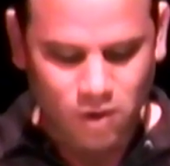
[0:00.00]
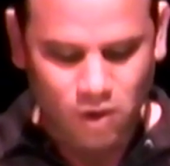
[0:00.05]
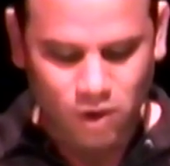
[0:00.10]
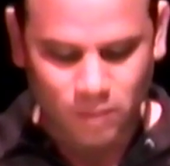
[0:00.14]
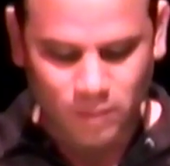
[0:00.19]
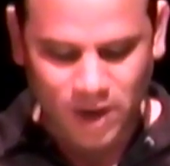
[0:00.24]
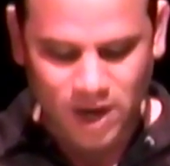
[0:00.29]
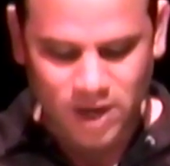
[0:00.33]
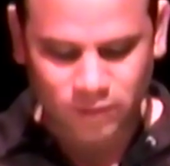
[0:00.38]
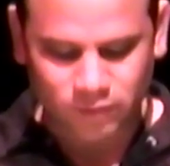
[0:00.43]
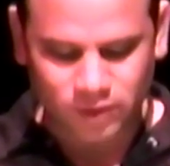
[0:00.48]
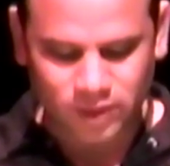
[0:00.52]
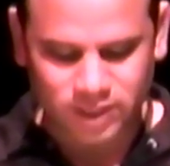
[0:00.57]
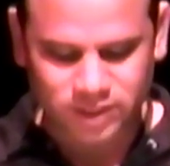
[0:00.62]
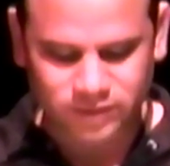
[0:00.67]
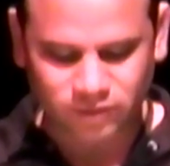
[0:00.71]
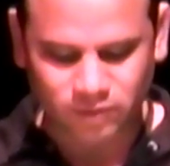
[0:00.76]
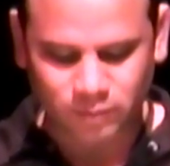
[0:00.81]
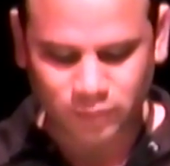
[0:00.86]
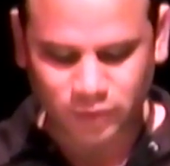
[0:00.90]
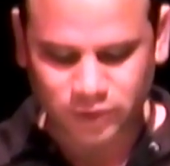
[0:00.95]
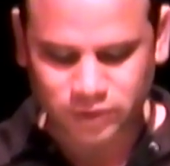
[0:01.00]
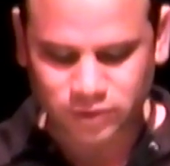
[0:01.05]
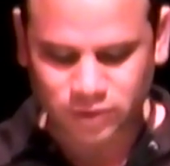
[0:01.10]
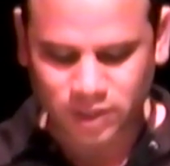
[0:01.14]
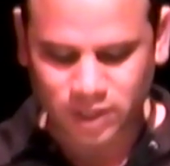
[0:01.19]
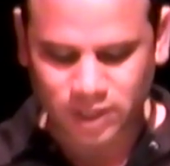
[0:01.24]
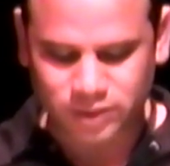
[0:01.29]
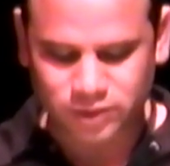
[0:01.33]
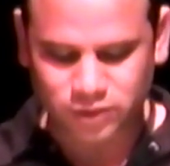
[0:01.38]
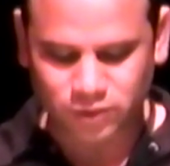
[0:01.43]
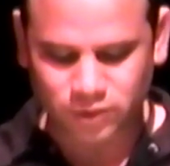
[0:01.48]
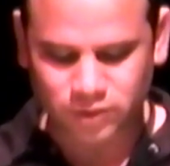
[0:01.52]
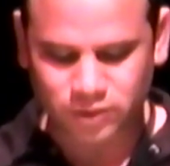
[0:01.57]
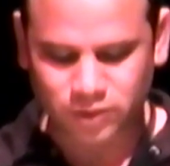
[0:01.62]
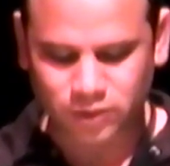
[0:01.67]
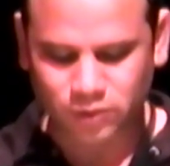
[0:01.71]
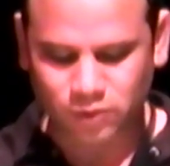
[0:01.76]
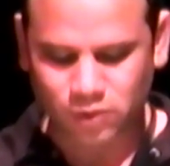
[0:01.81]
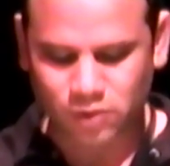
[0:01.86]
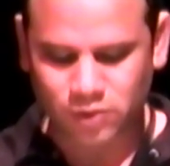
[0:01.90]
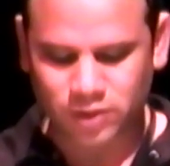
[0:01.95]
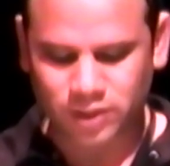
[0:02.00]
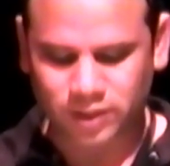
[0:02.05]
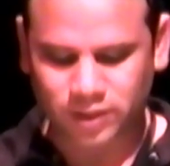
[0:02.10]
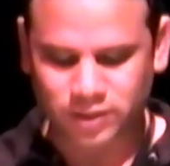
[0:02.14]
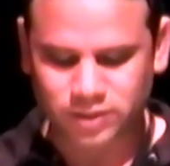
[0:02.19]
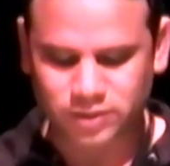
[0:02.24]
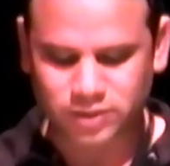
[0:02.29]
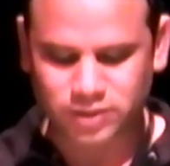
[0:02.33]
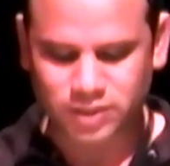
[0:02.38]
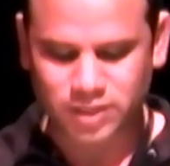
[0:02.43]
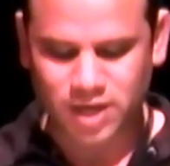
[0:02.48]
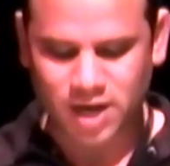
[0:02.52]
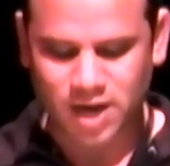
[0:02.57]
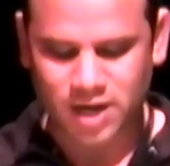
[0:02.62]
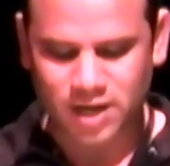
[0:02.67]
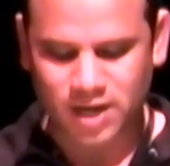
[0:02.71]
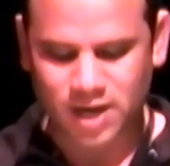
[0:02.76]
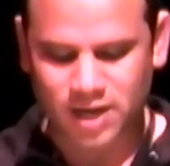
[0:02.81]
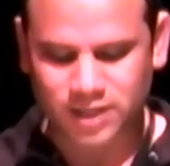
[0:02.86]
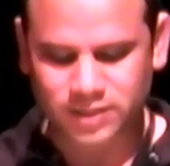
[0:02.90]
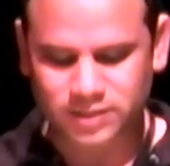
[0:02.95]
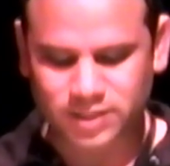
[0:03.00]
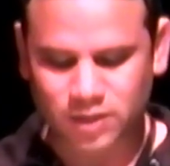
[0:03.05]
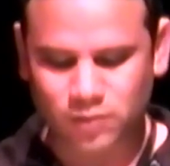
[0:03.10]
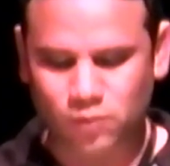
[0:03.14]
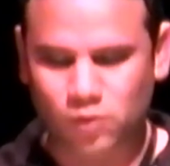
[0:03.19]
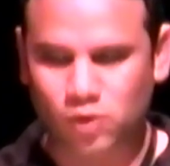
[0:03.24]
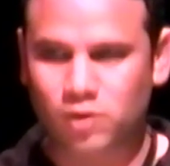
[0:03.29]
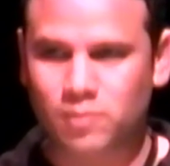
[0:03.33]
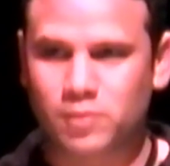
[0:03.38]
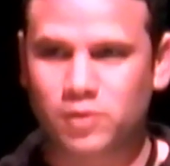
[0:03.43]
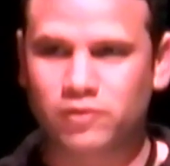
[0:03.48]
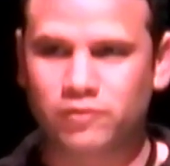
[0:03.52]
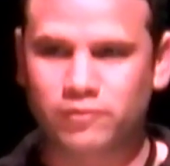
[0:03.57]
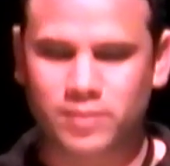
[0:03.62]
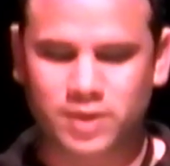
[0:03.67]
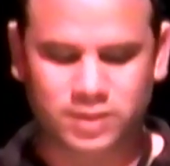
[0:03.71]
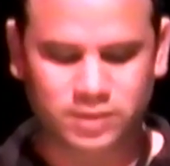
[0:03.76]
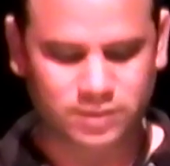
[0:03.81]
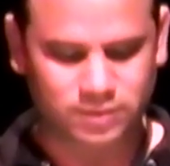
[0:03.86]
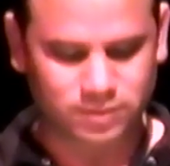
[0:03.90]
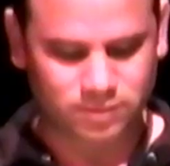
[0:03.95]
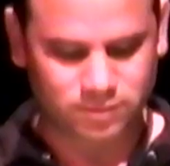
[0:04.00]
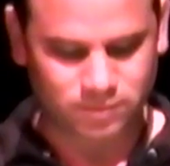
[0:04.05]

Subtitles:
On my release from prison, I joined the growing GI anti-war movement.